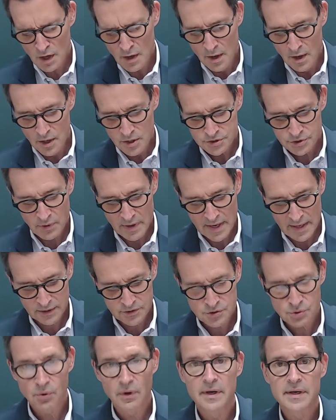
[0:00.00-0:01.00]
So Act
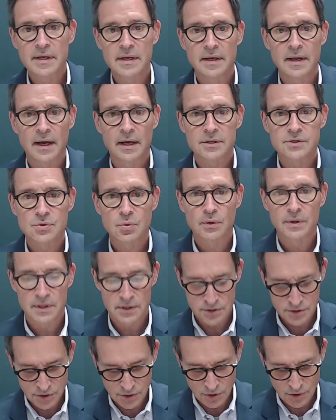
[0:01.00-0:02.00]
20 and Act
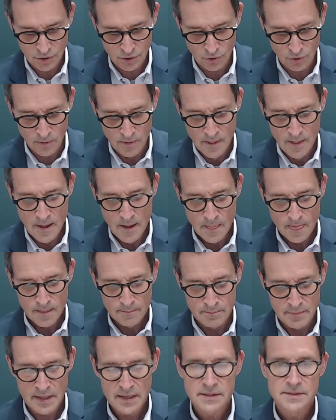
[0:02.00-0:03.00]
22
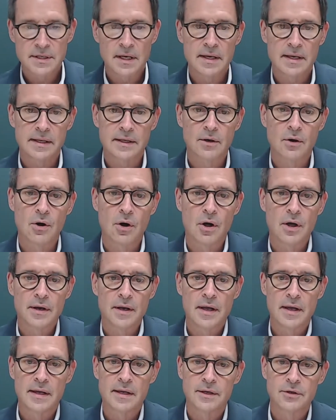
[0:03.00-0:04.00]
may take on
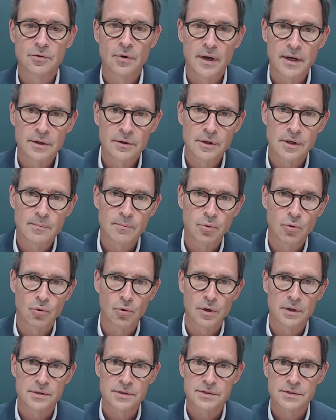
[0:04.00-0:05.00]
a greater
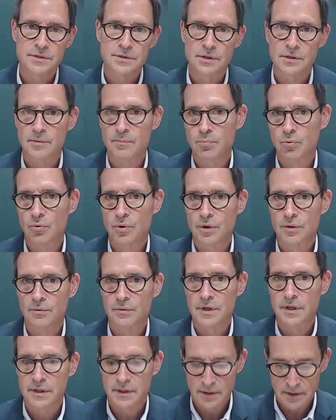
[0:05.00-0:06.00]
importance to the Puerto
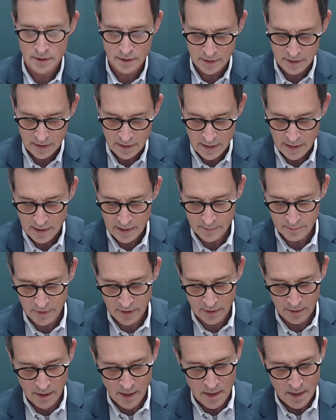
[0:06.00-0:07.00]
Rican
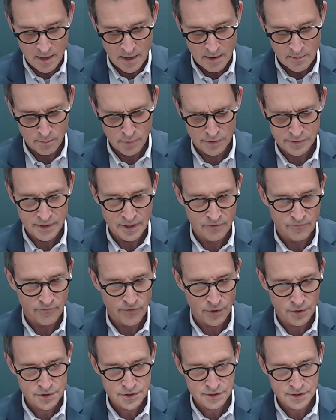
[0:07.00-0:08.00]
economy, but they
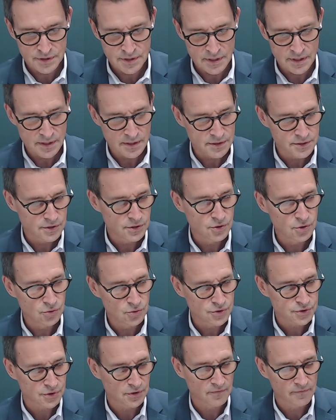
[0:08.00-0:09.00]
first need to
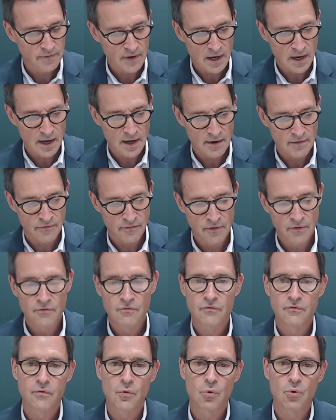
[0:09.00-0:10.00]
survive
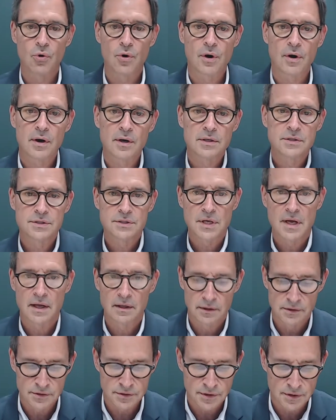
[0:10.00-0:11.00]
4
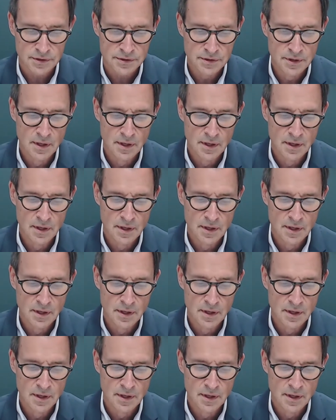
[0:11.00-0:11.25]
challenges.